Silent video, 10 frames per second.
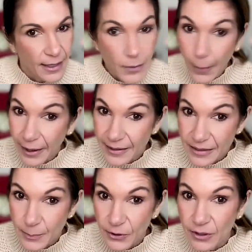In my
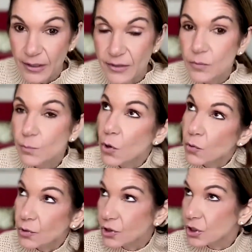experience,
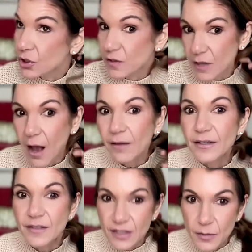most
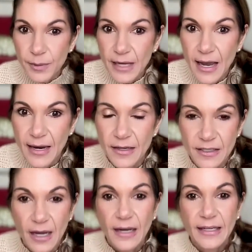solid
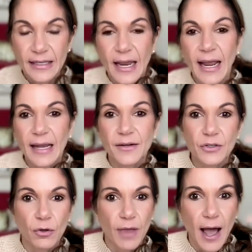CPAs can
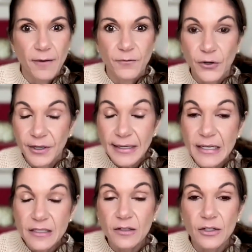handle that very
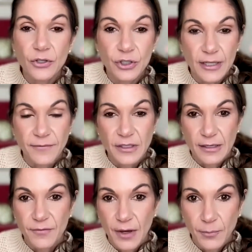easily. You just have to
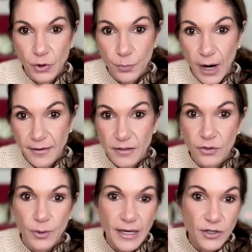give them your practice
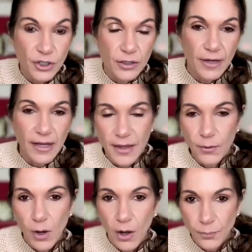location and they
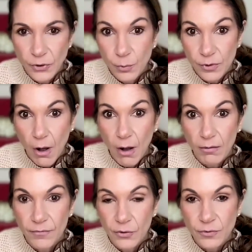will help you with all
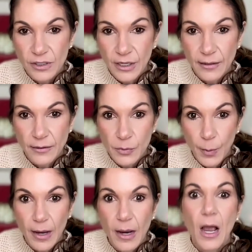of those things.
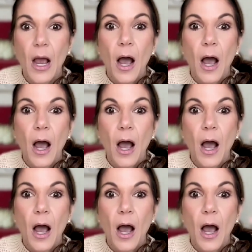But